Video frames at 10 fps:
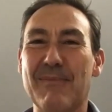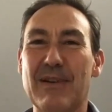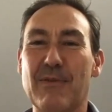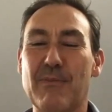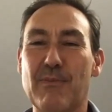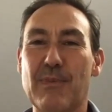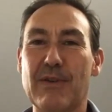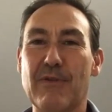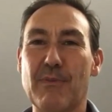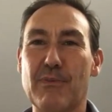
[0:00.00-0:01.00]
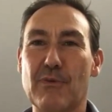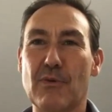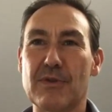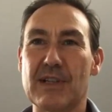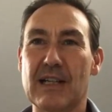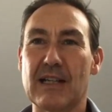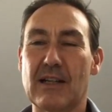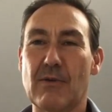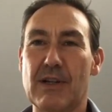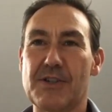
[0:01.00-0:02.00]
bit of a broader
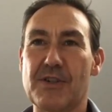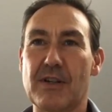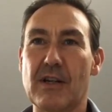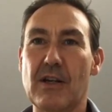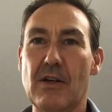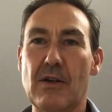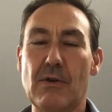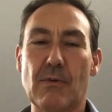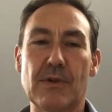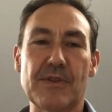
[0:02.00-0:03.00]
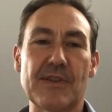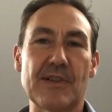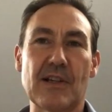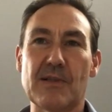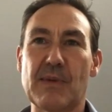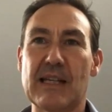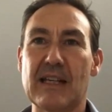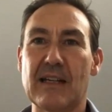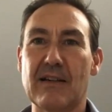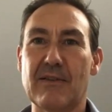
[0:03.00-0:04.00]
question. Who wants to start
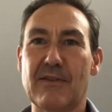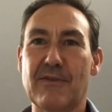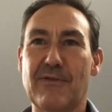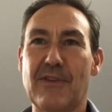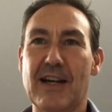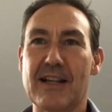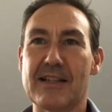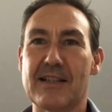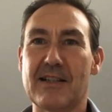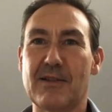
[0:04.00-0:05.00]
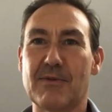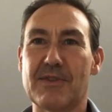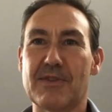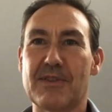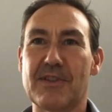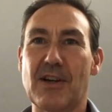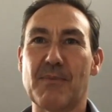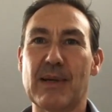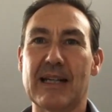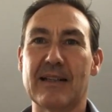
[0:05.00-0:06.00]
speaking first? Who wants to
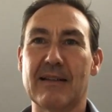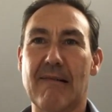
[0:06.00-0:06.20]
jump in?